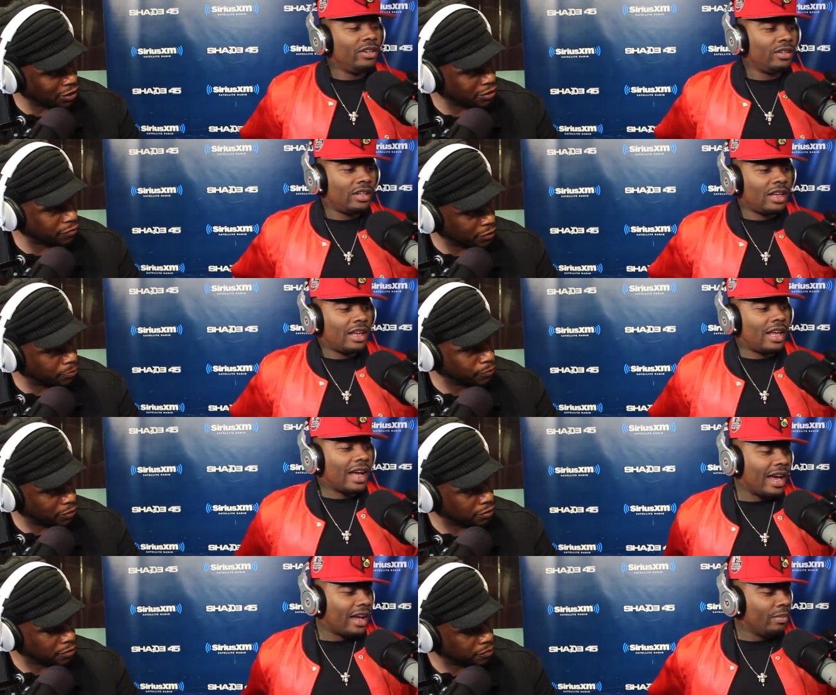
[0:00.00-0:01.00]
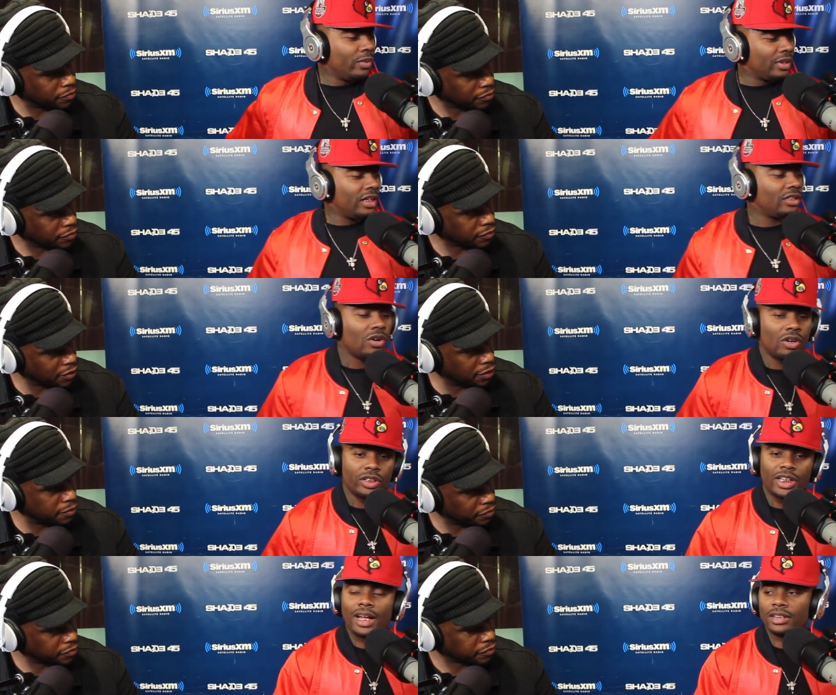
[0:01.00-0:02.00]
Speaker 1: a couple things going on.
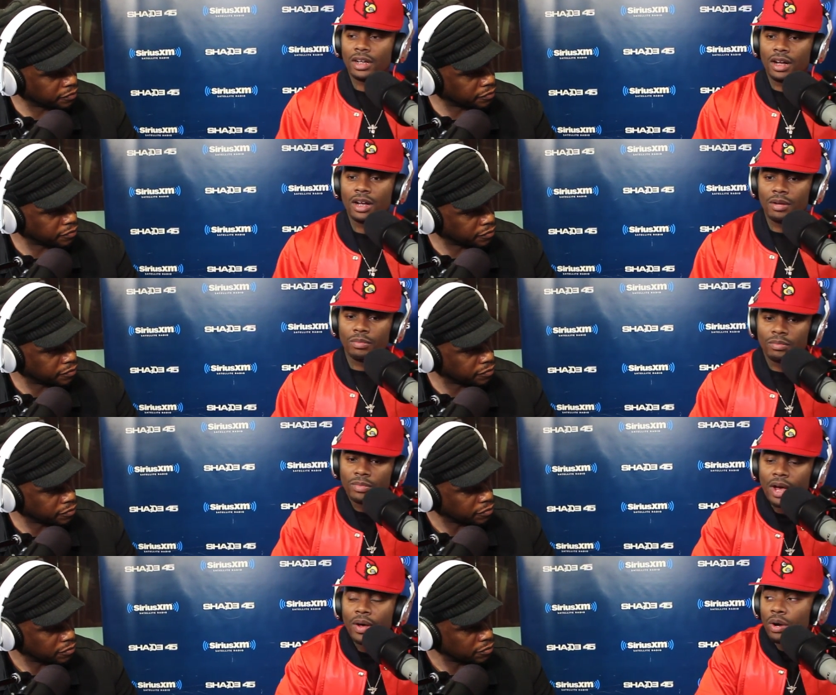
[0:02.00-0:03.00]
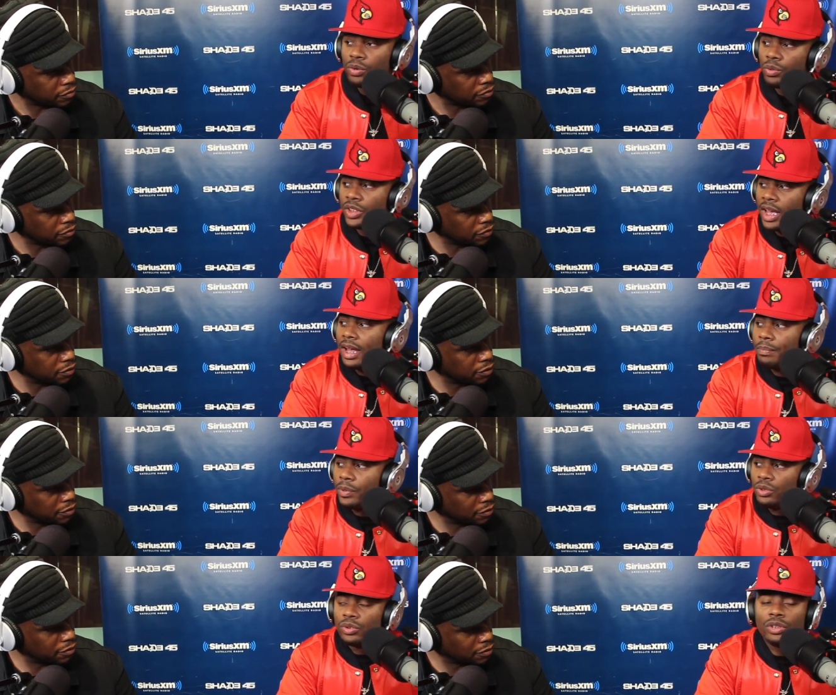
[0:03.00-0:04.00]
Shout out to LL Cool J. I
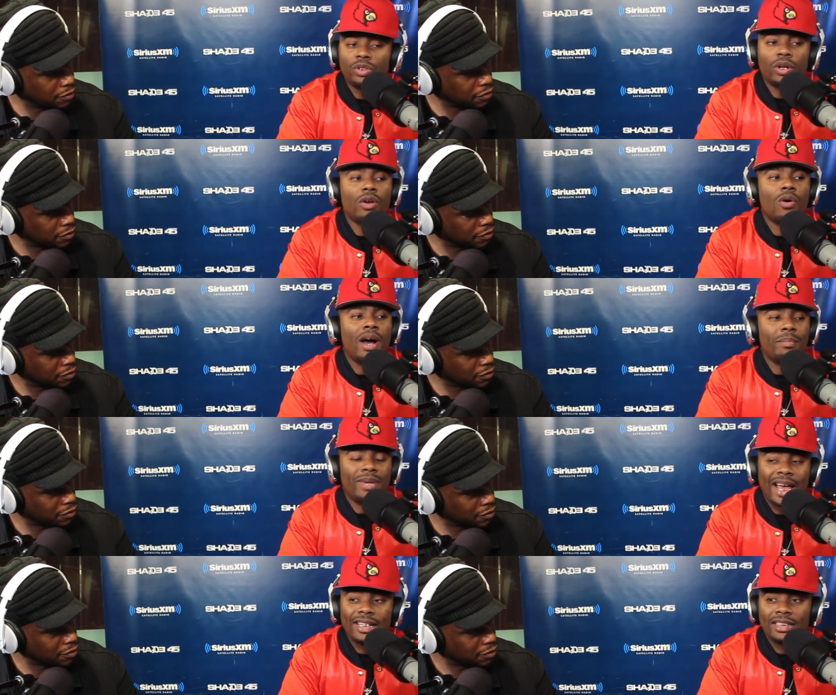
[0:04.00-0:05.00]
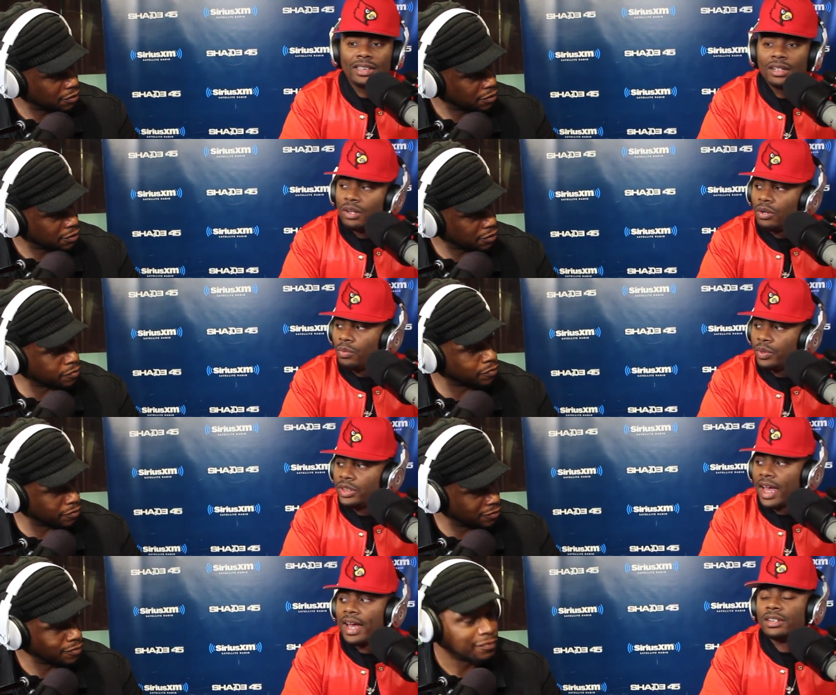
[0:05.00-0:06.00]
produced a joint called "I'm Nice." Which
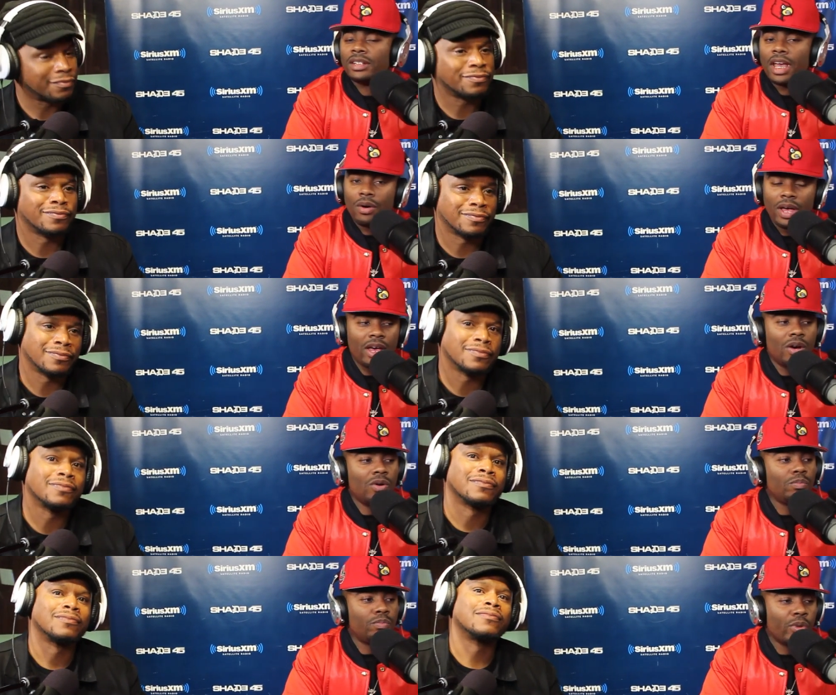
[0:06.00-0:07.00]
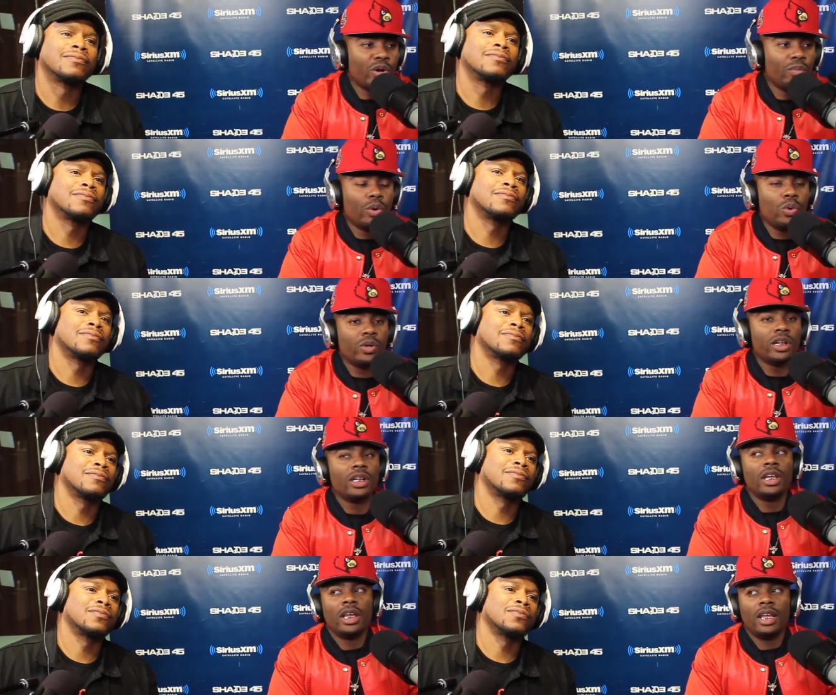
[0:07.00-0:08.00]
has LL, Murda Mook,
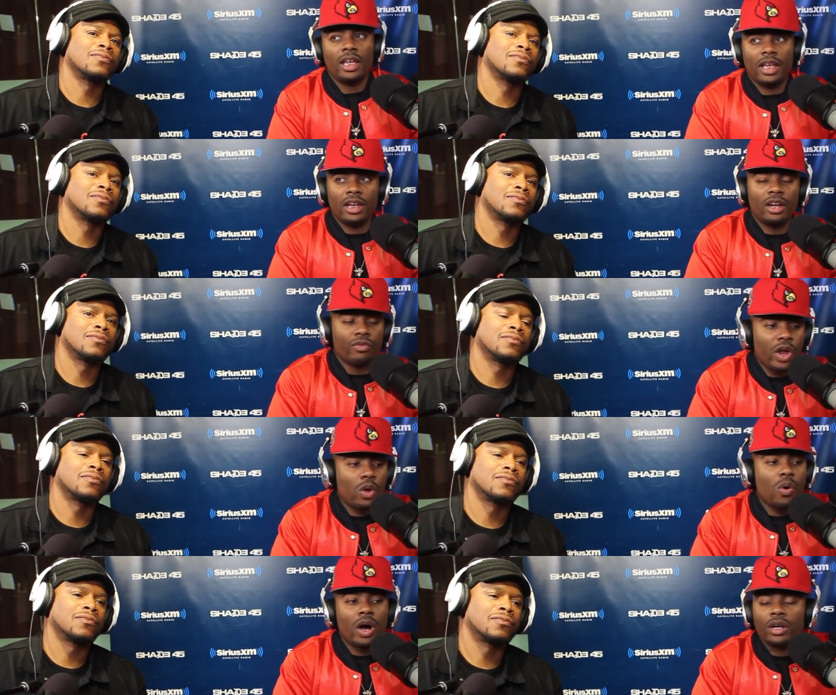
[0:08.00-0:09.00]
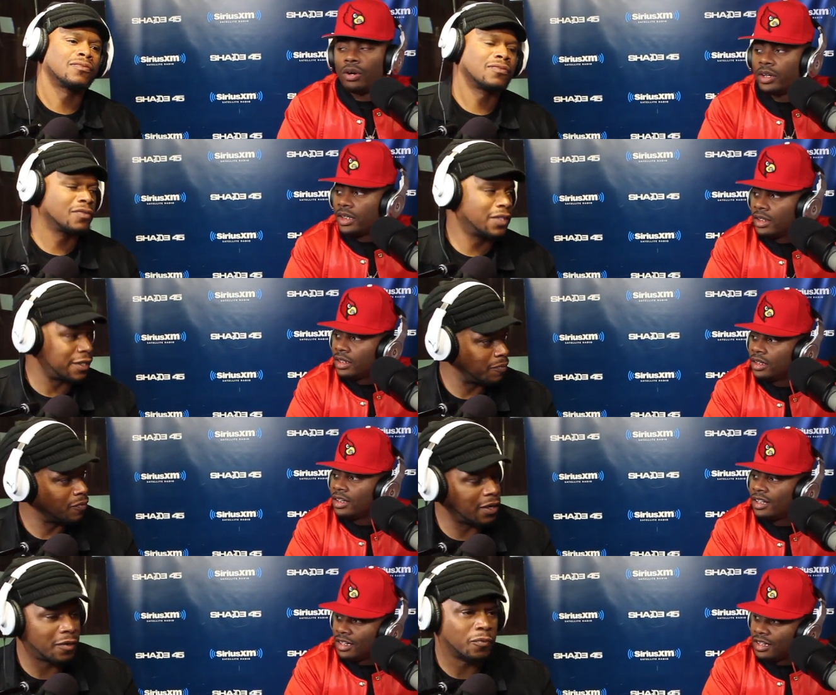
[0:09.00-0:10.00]
and Raekwon on it. Yeah,
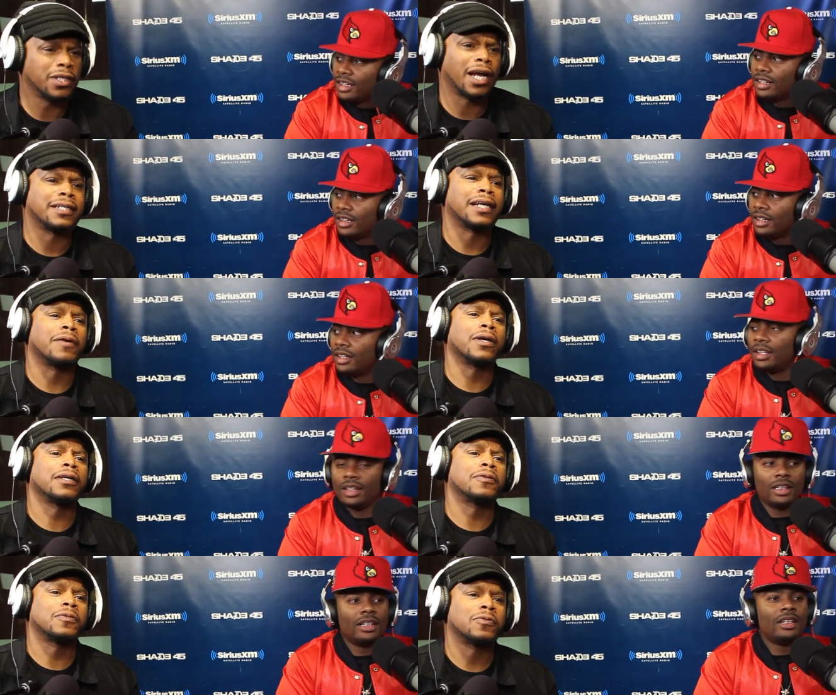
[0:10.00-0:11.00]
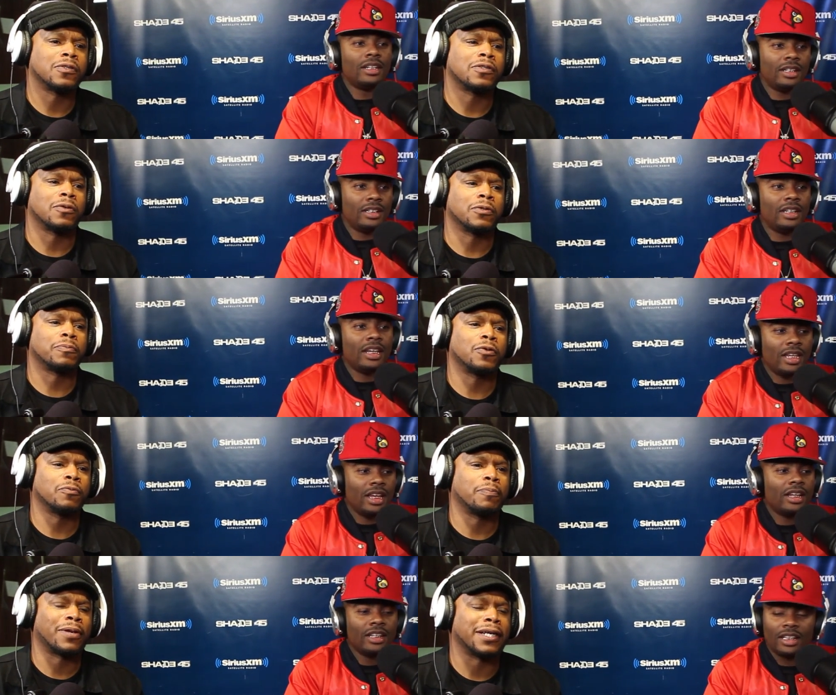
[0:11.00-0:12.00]
we got that, right?
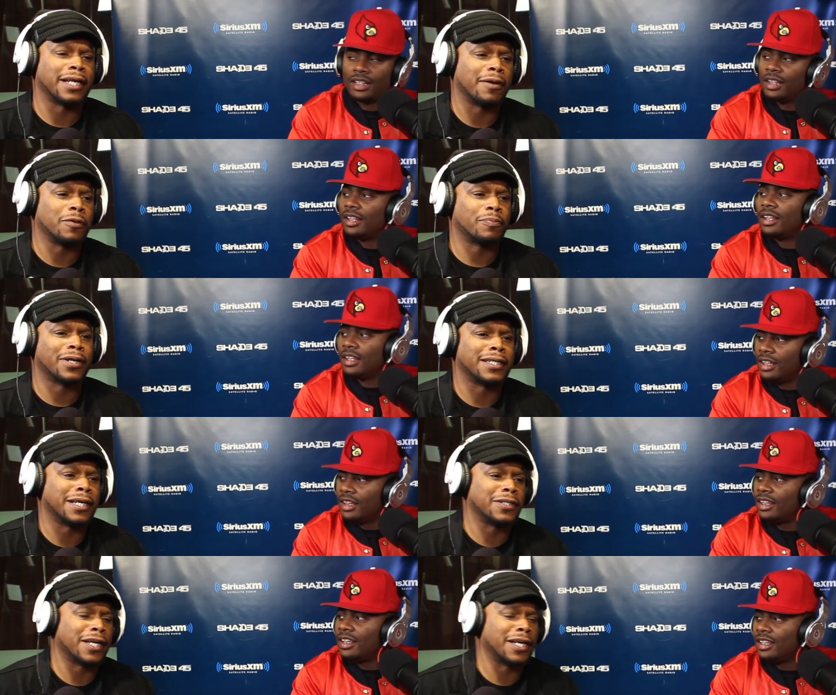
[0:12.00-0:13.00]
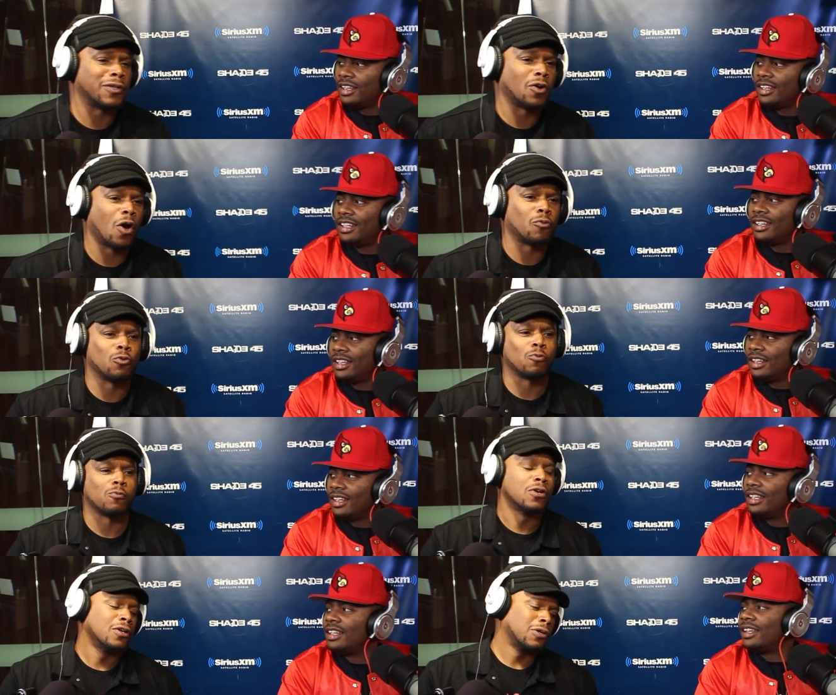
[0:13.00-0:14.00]
We played that. We played that in the A&R
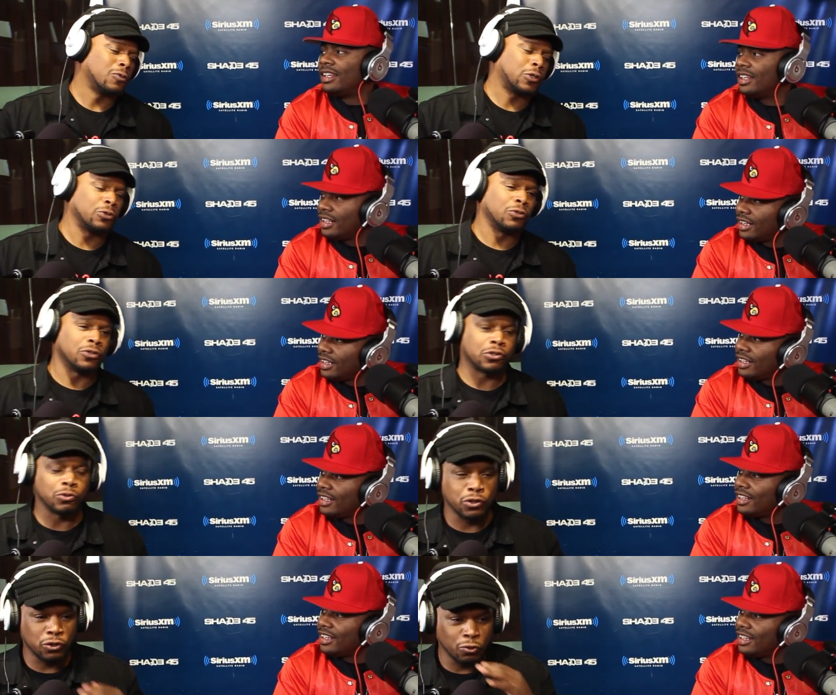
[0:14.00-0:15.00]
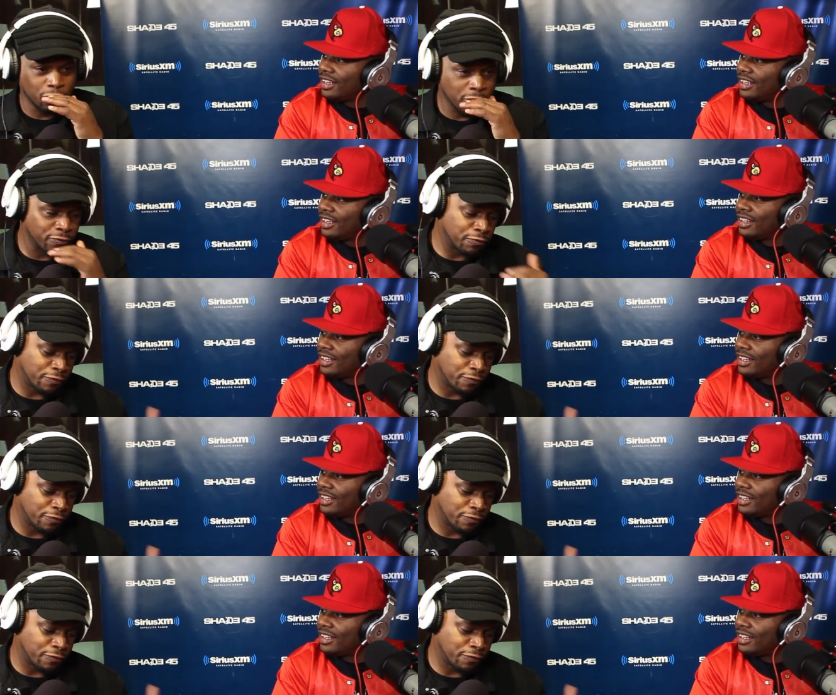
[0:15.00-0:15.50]
room. As soon as you